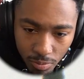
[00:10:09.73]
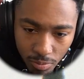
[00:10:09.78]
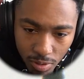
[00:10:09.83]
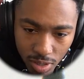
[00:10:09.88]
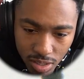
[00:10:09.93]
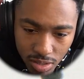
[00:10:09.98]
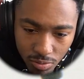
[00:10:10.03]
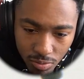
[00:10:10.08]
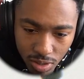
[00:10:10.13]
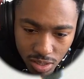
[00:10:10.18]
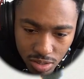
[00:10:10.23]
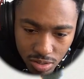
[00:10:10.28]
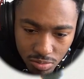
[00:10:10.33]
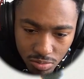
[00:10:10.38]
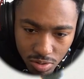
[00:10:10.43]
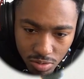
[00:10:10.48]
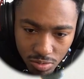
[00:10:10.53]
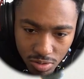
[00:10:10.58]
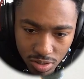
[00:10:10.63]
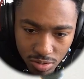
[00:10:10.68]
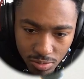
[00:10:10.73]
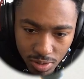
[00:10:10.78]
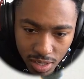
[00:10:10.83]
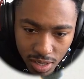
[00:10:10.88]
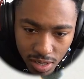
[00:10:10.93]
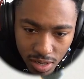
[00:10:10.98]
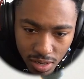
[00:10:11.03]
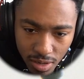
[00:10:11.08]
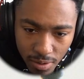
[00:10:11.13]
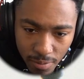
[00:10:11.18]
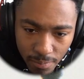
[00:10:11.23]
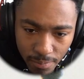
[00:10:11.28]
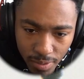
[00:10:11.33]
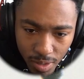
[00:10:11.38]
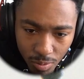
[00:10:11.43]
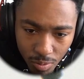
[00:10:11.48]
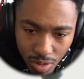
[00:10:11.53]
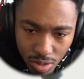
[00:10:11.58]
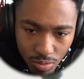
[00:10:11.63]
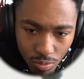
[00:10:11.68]
What is you doing, twin?
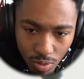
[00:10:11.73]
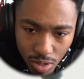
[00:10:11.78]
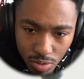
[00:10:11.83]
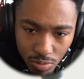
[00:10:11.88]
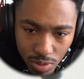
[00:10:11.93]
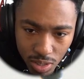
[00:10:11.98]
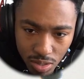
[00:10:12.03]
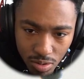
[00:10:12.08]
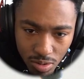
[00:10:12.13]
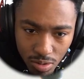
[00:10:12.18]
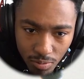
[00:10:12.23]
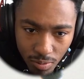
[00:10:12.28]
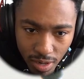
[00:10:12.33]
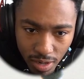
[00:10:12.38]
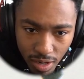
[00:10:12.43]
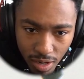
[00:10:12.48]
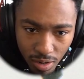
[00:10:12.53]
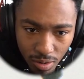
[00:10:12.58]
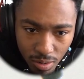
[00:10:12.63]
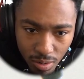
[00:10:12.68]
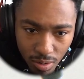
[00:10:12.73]
What are we doing right now?